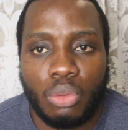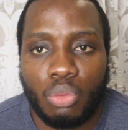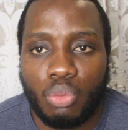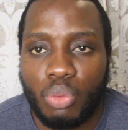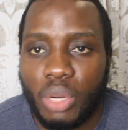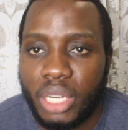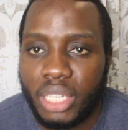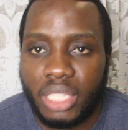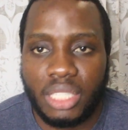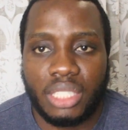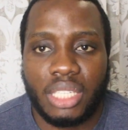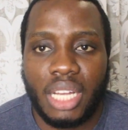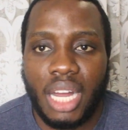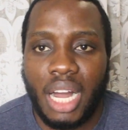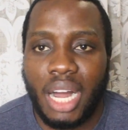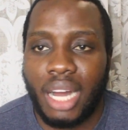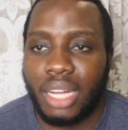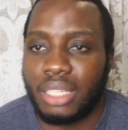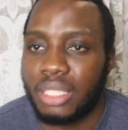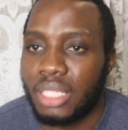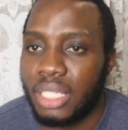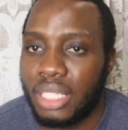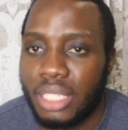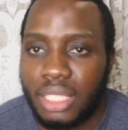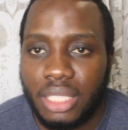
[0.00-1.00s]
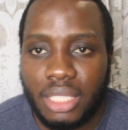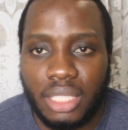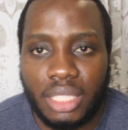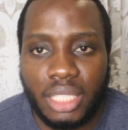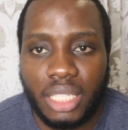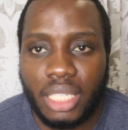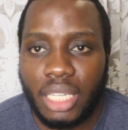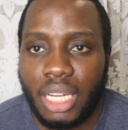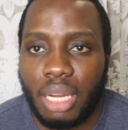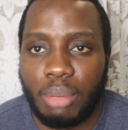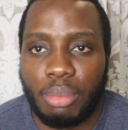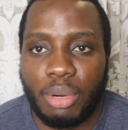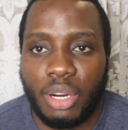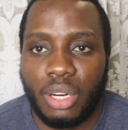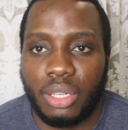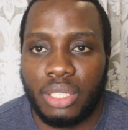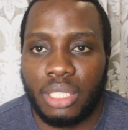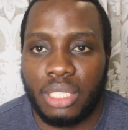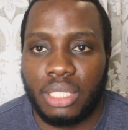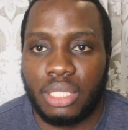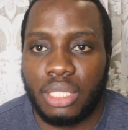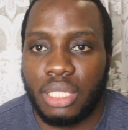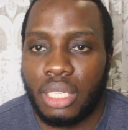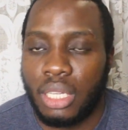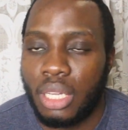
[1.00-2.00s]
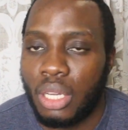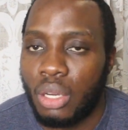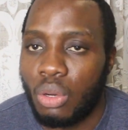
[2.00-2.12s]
when it's hard, think about it.